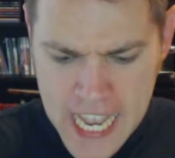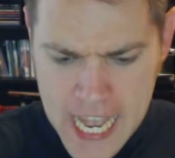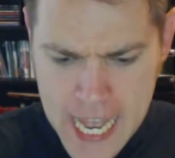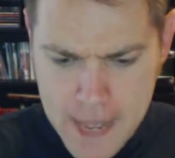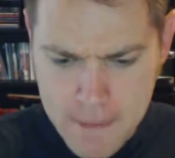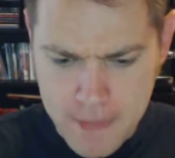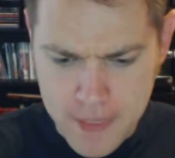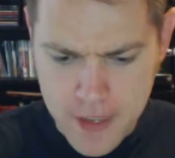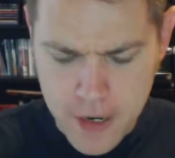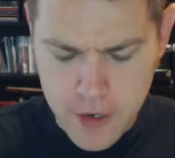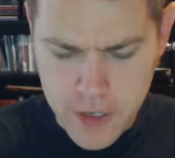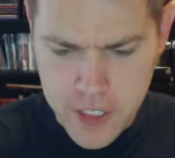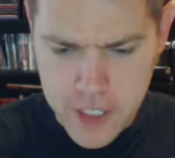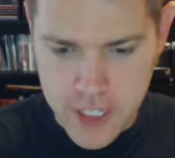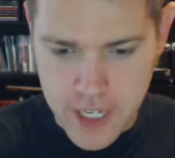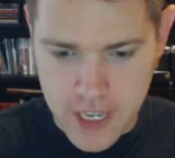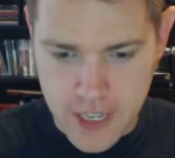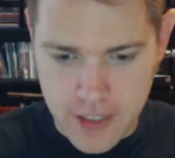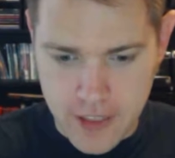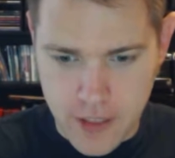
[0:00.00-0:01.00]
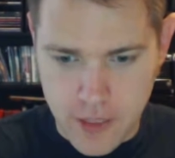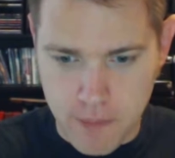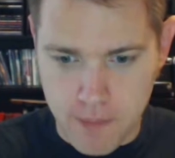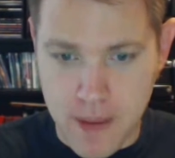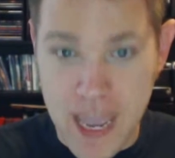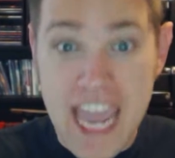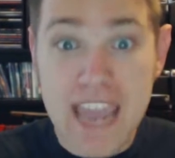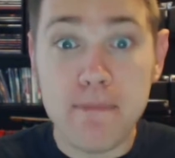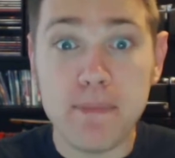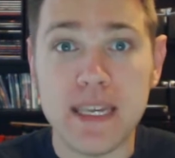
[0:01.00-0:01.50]
the
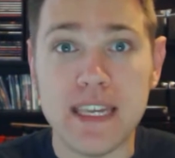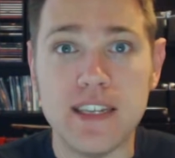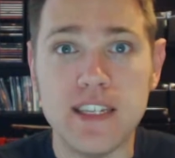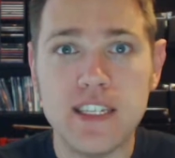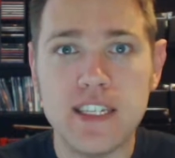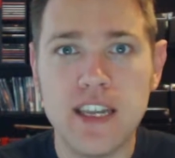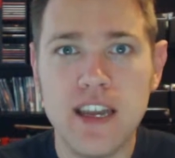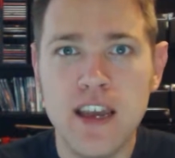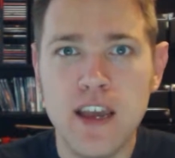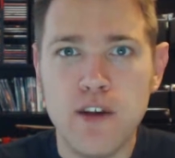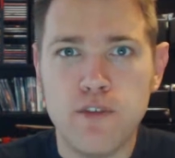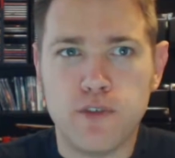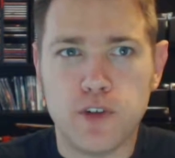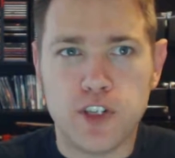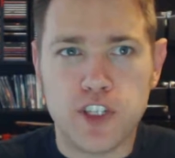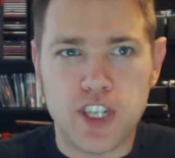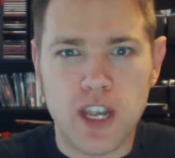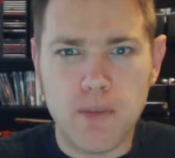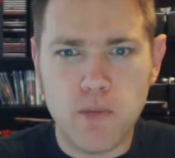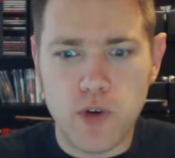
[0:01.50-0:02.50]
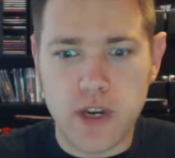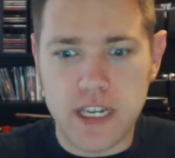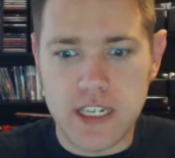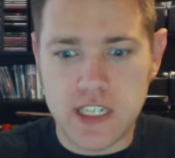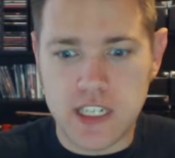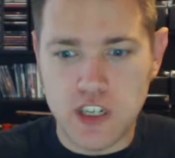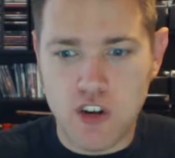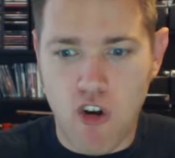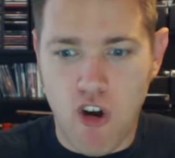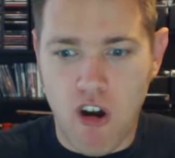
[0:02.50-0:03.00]
babies, for some
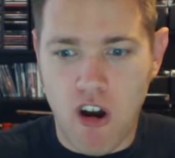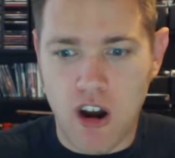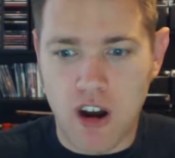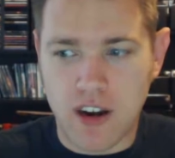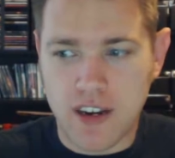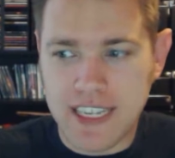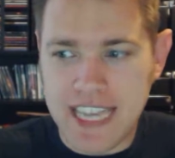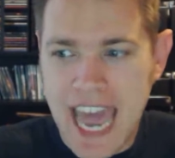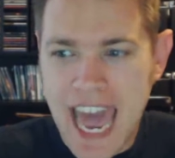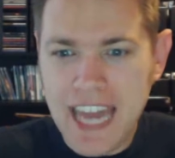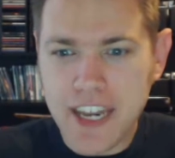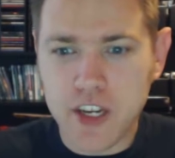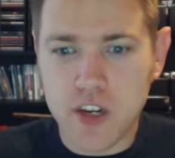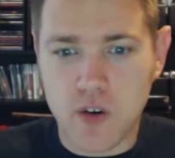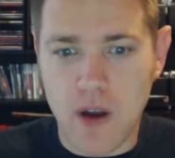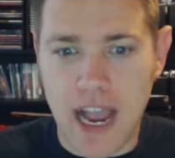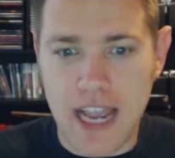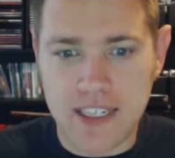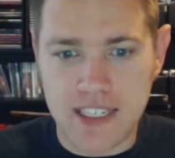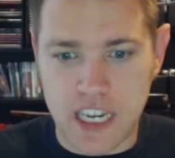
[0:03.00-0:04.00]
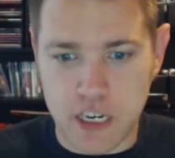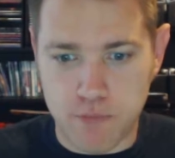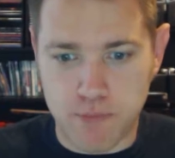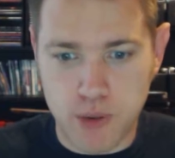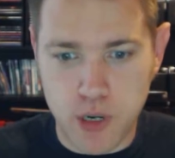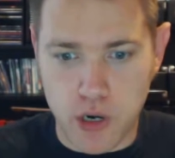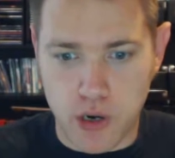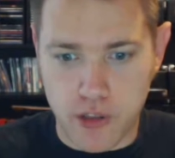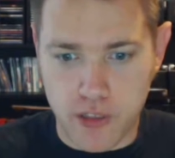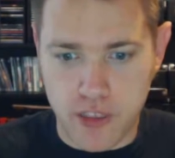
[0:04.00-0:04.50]
reason, are categorized at
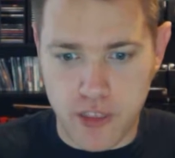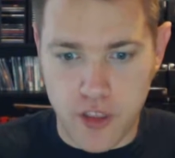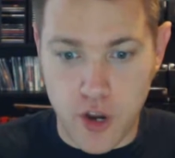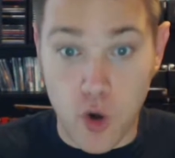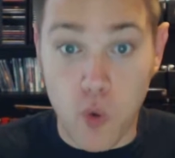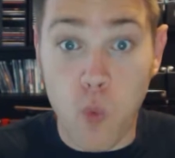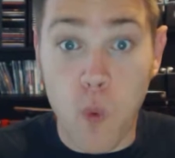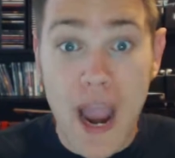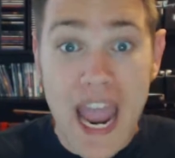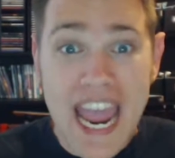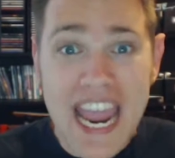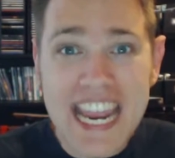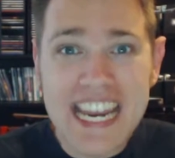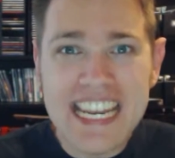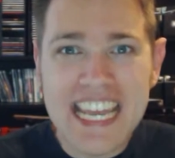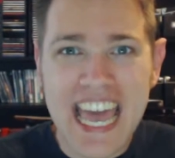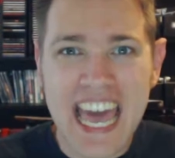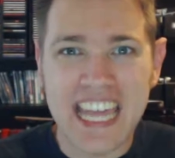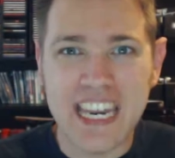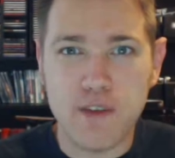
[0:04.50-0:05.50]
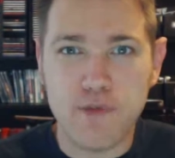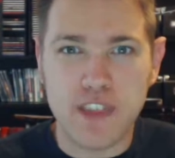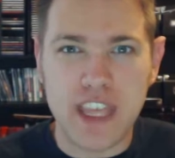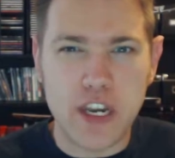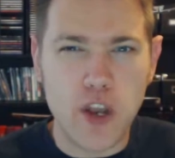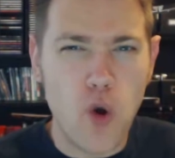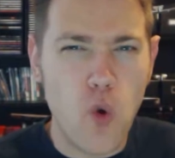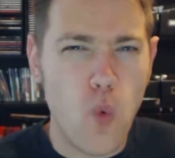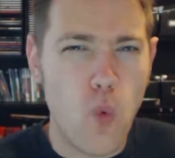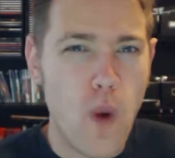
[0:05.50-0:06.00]
birth. They're weighed, and if
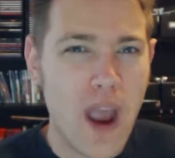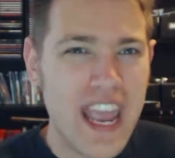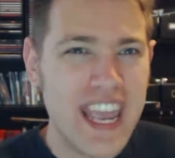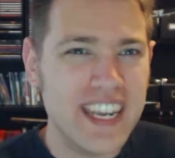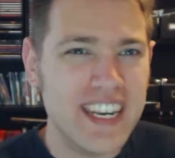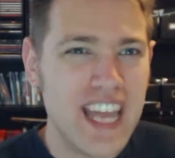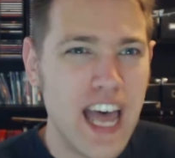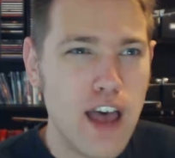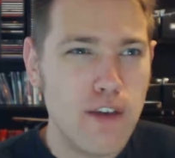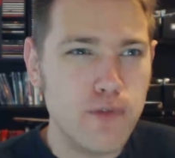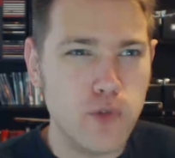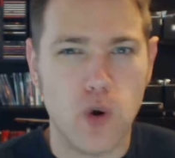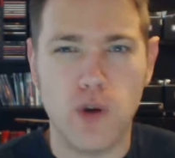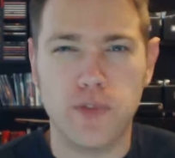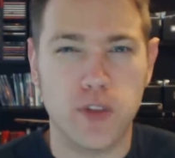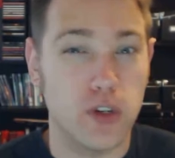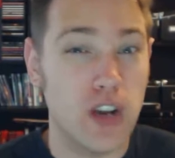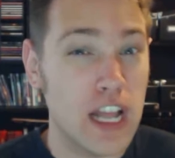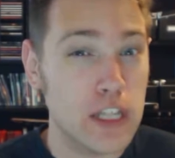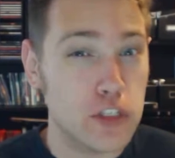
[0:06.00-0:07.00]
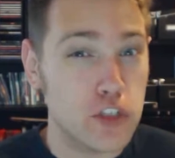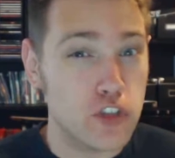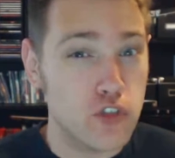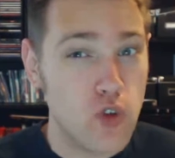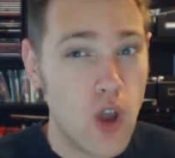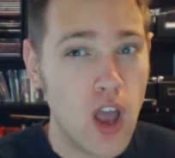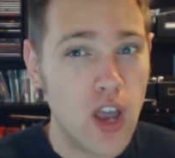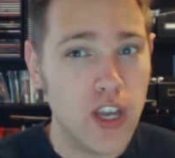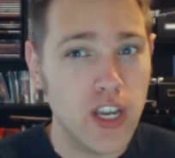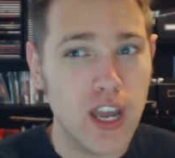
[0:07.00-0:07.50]
they don't weigh enough or if they're not
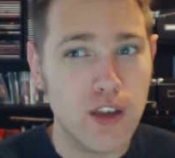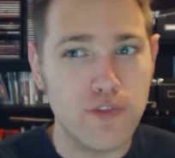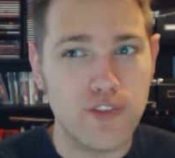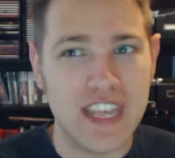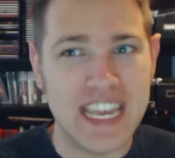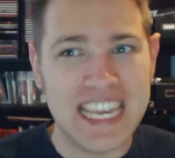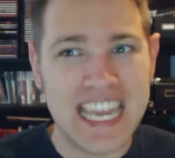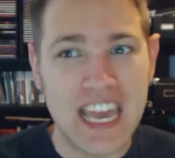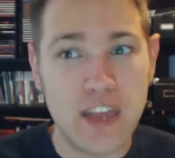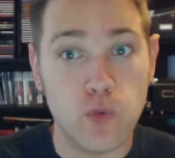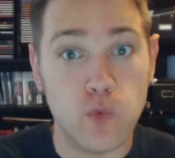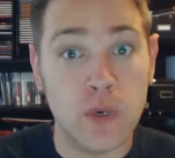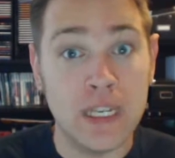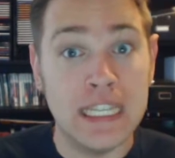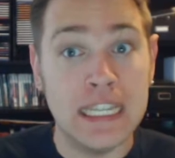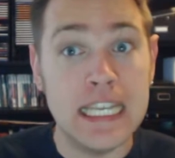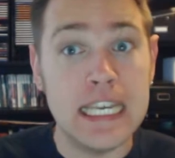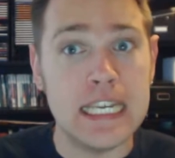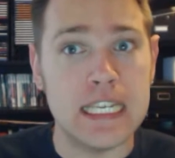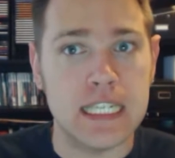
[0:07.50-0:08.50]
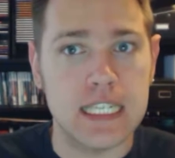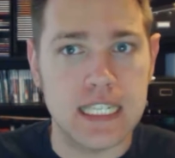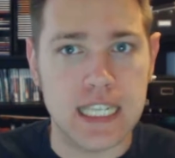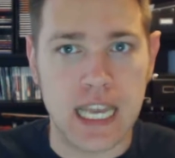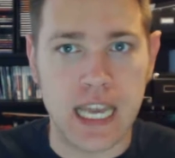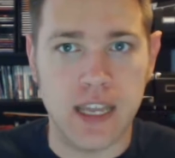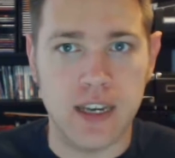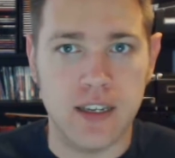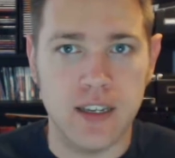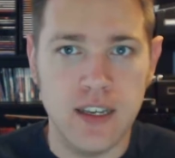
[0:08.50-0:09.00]
strong enough, they get released.
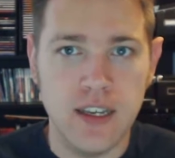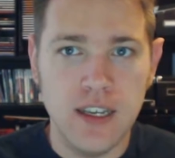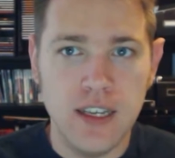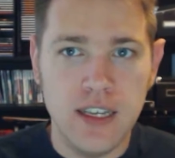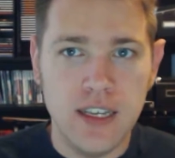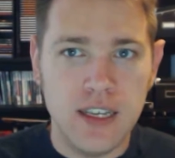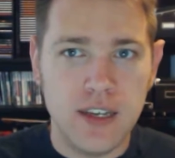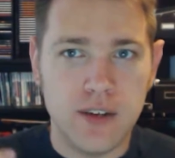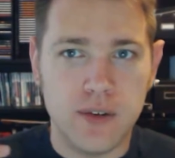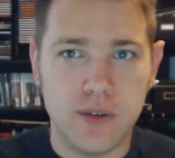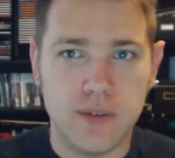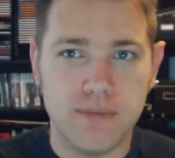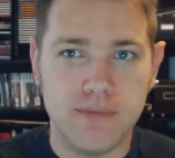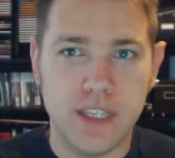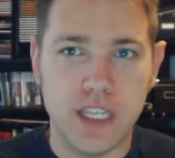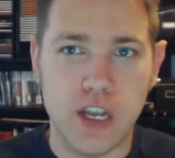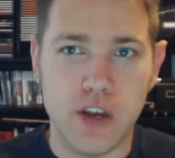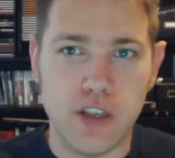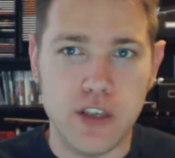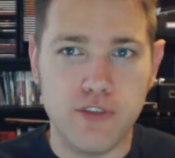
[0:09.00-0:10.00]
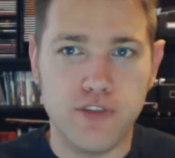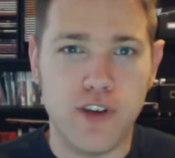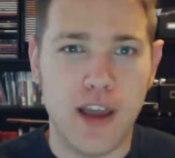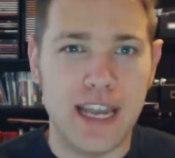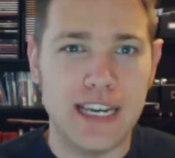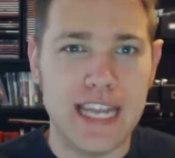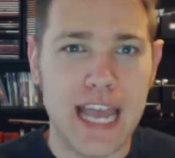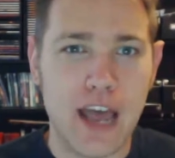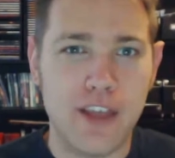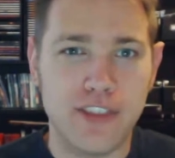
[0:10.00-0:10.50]
And, you know, you
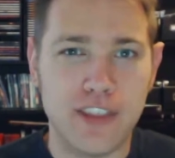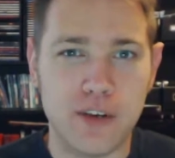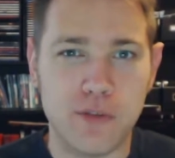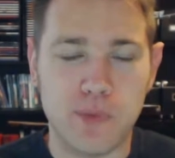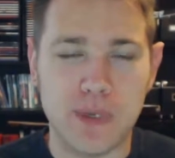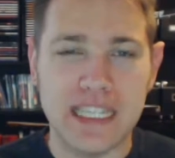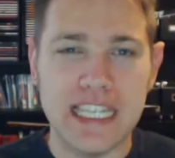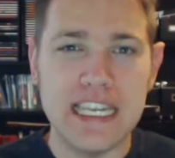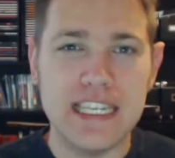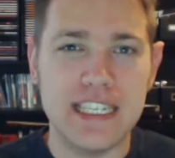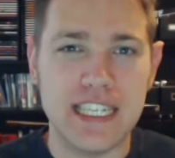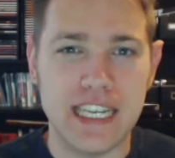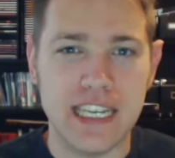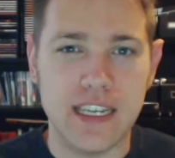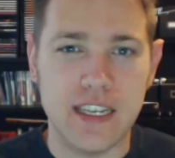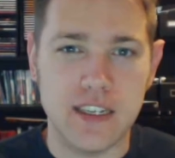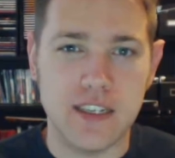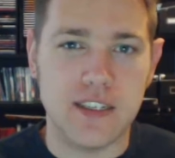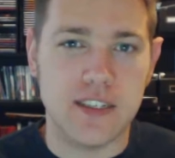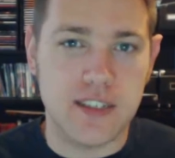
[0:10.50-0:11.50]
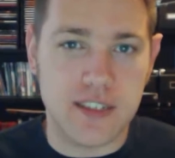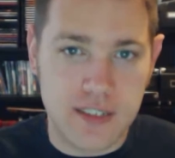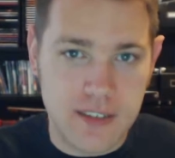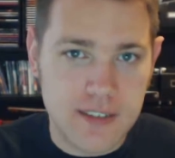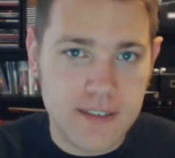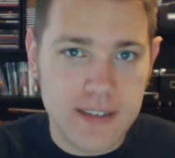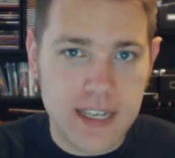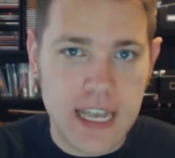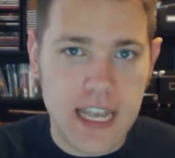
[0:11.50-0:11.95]
find out that releasing is